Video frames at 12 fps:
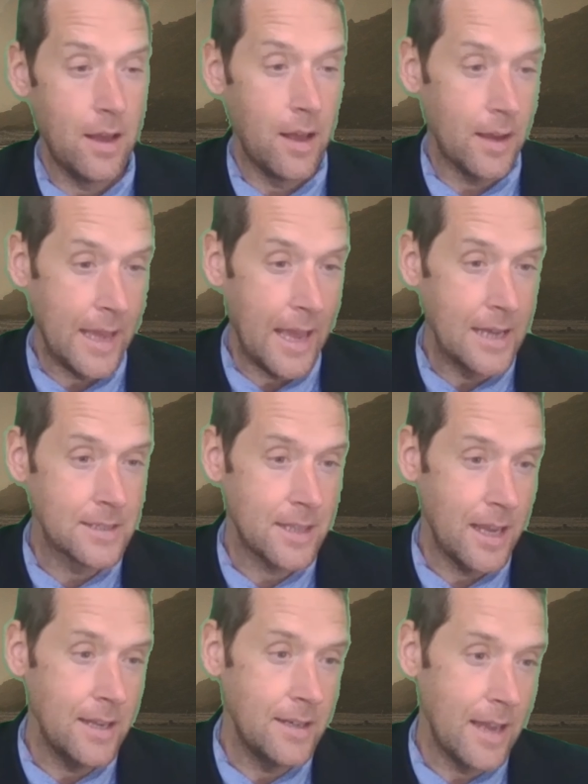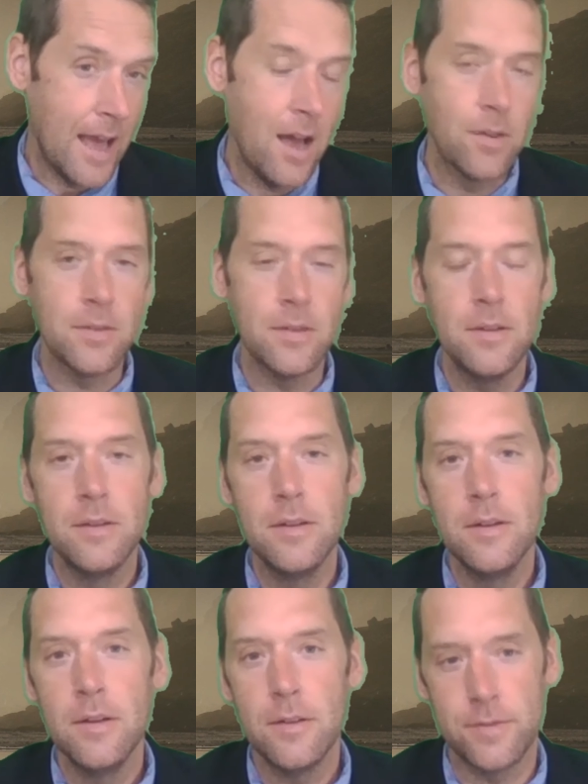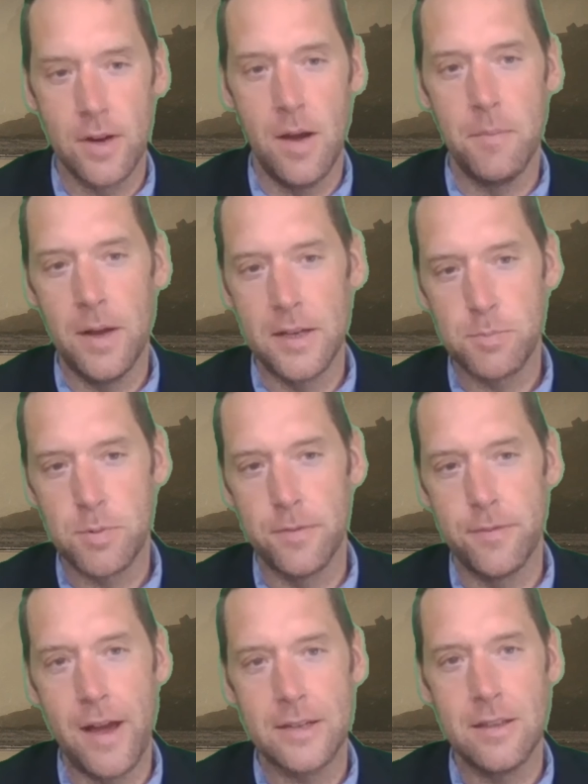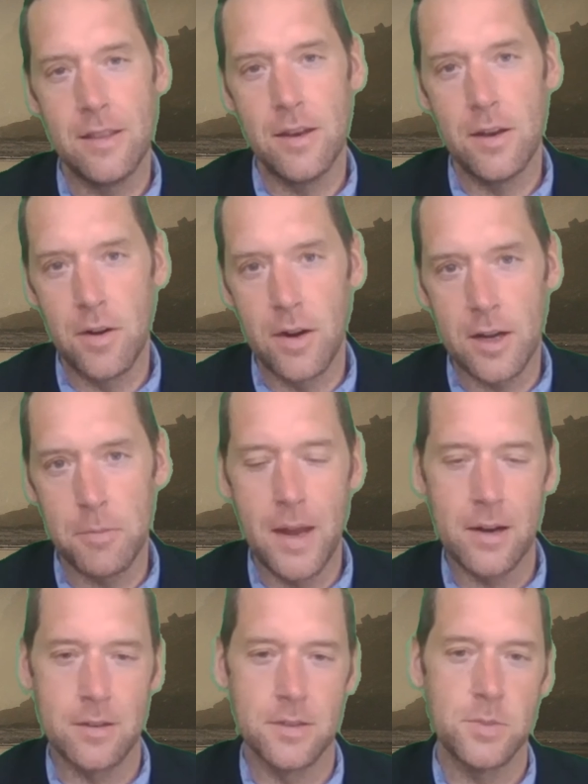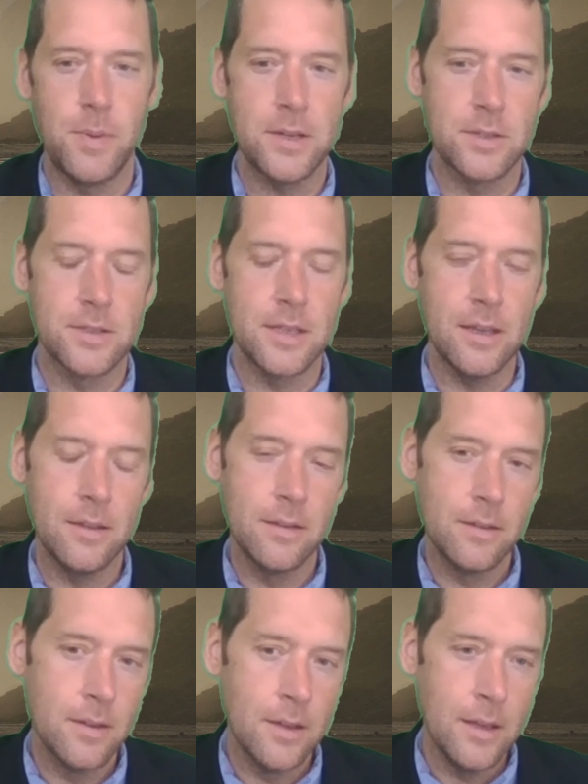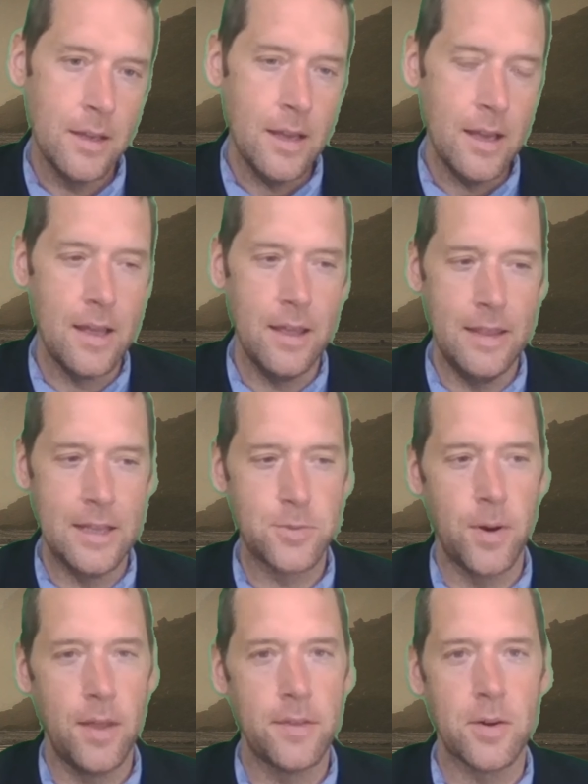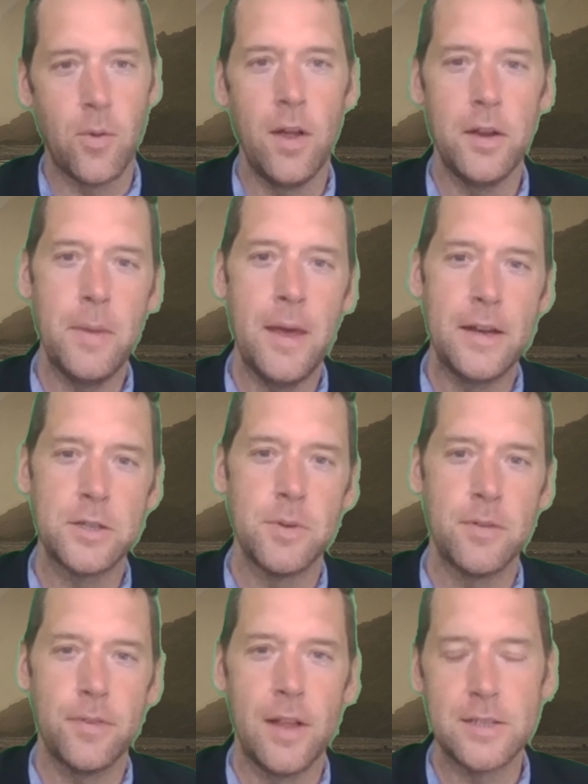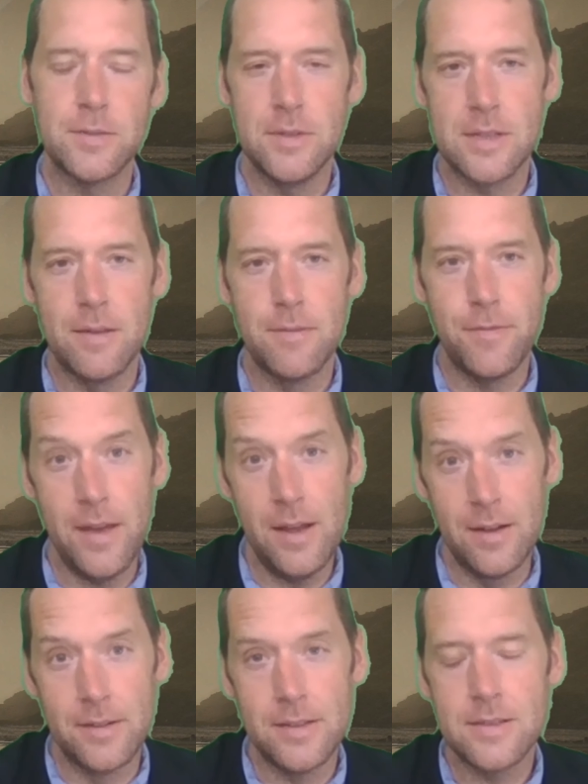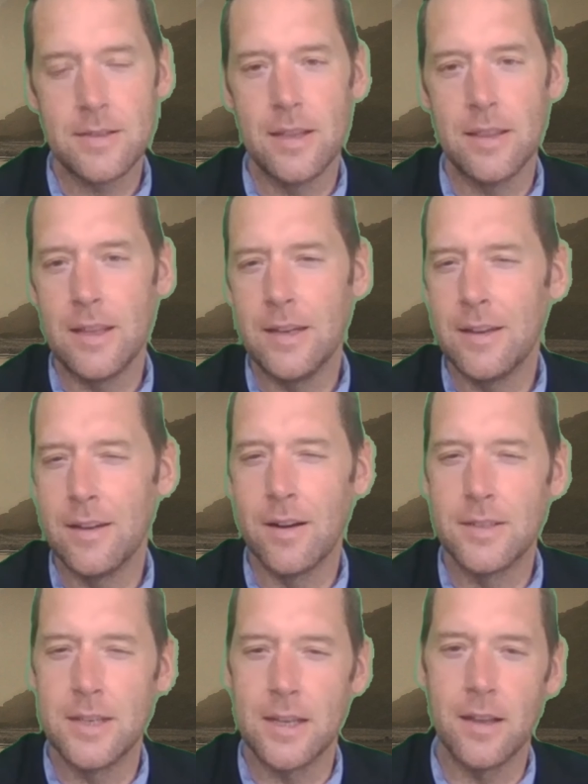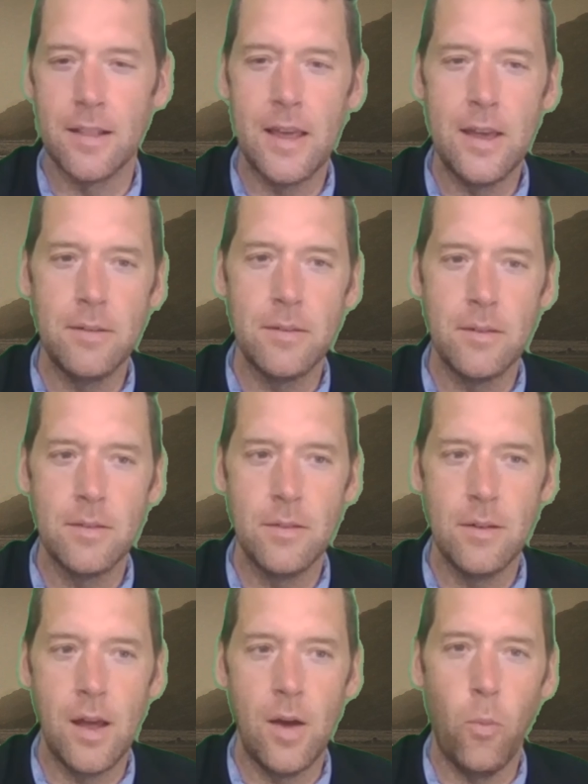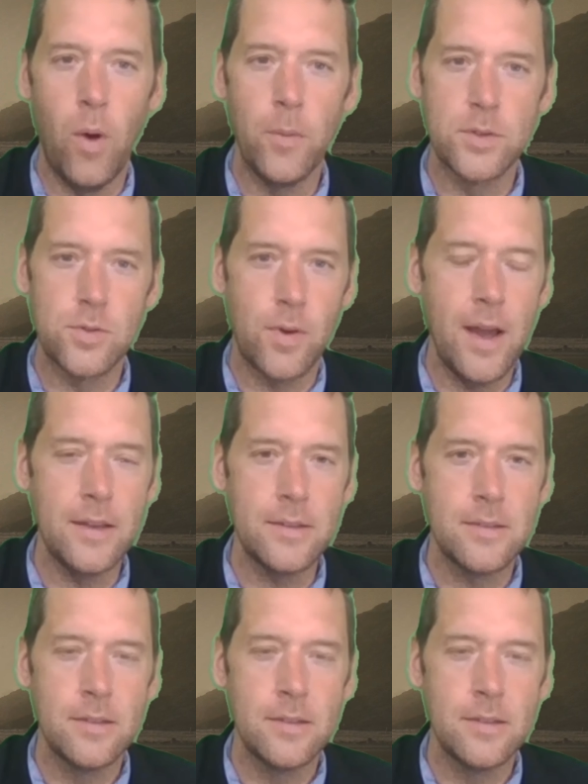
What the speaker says: cascade down from us perfecting the Neuric medical specialty. And that's where other quality management philosophies have failed, is that they didn't articulate what was right.